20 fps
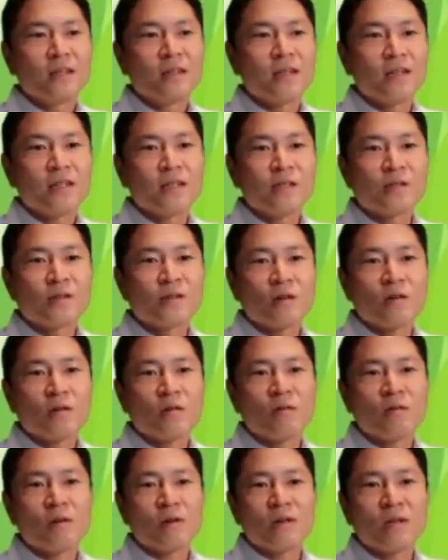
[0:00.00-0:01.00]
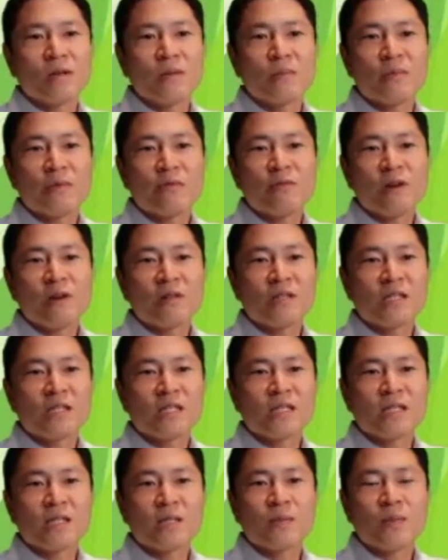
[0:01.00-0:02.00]
And so throughout
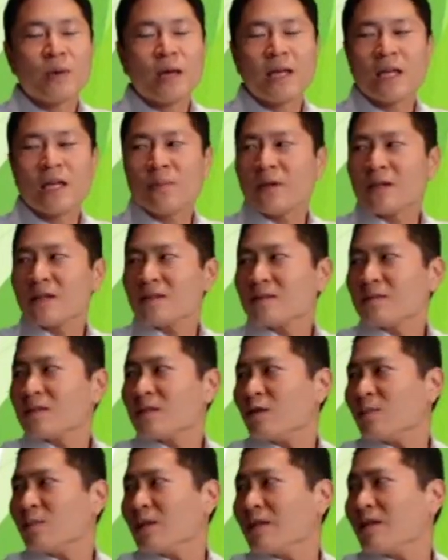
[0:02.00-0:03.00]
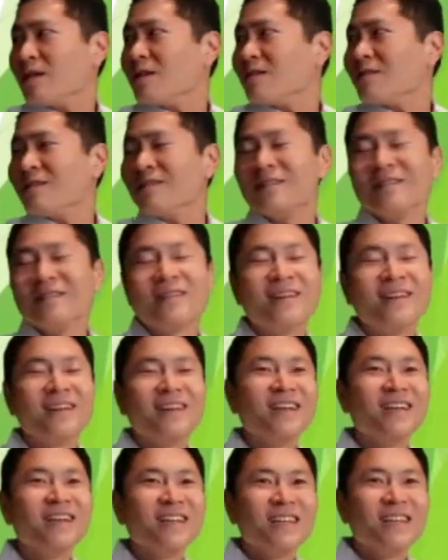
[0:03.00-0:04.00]
this pandemic, sorry about that.
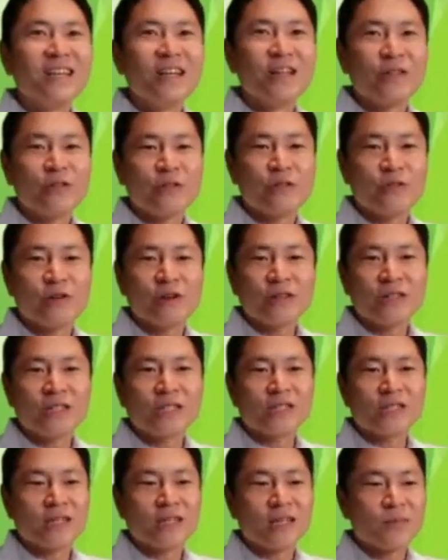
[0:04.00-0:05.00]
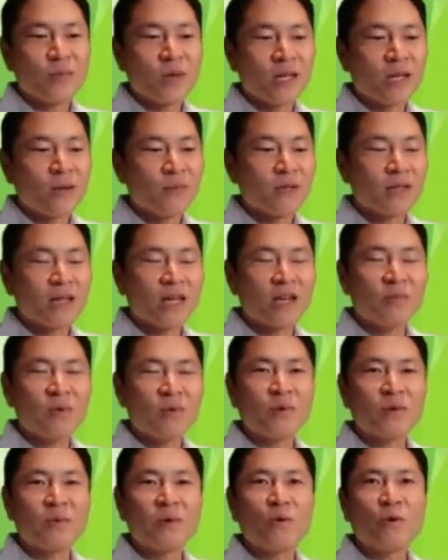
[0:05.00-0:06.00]
Throughout this pandemic, a lot of
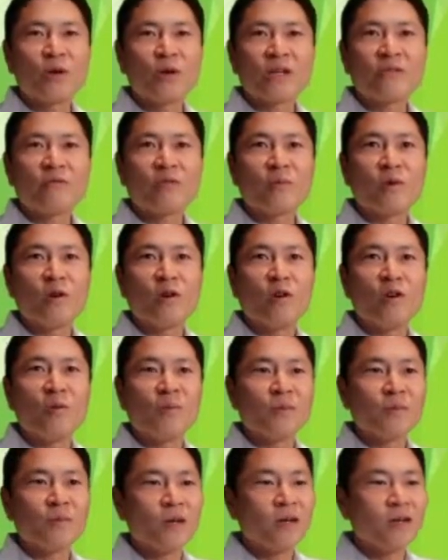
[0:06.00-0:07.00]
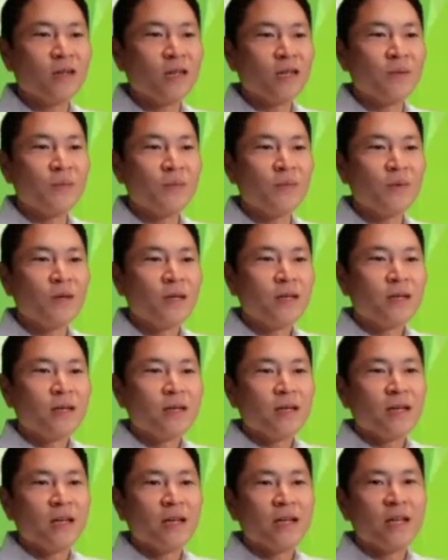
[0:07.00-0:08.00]
people have been working from home,
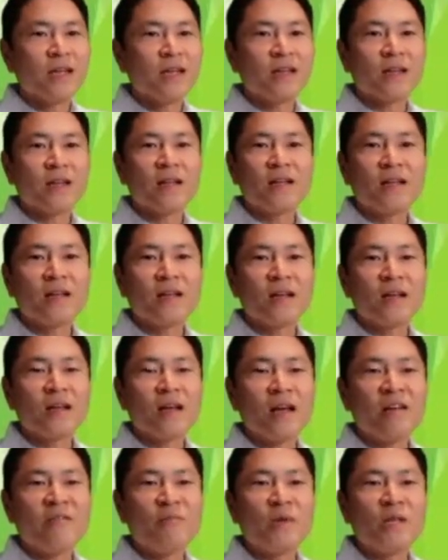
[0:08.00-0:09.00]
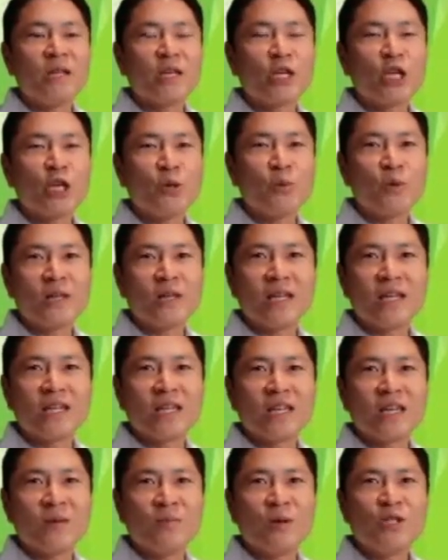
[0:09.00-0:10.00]
and I've been
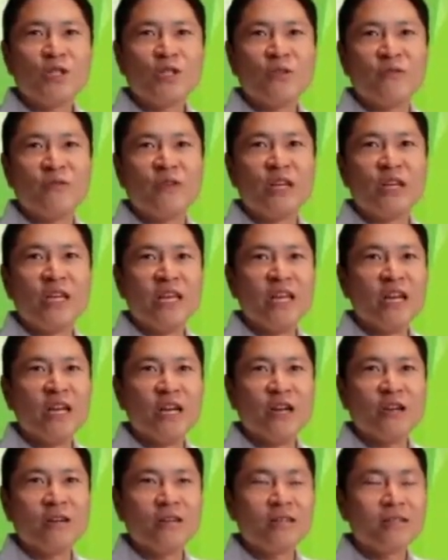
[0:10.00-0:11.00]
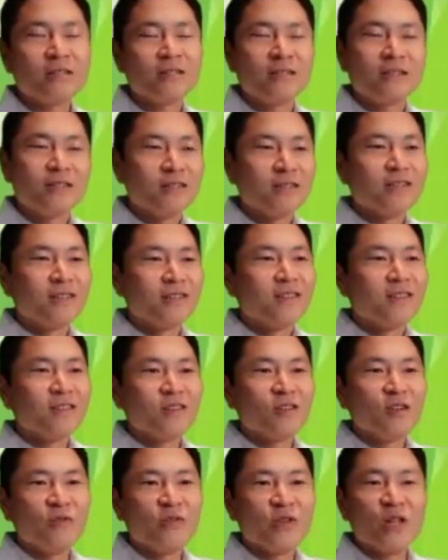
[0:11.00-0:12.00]
accumulating a bunch of gear
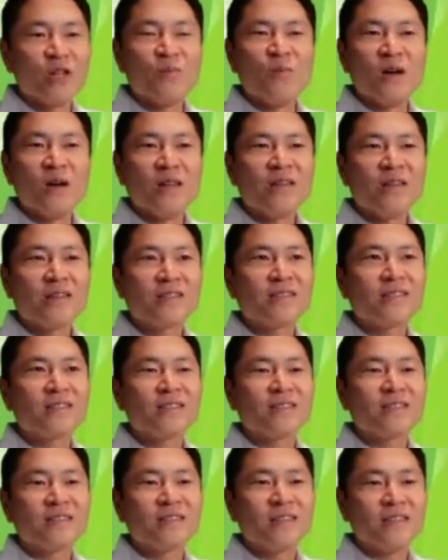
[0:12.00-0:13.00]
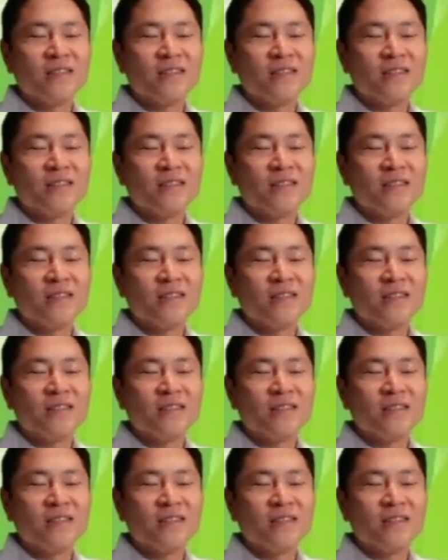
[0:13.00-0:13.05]
over the months,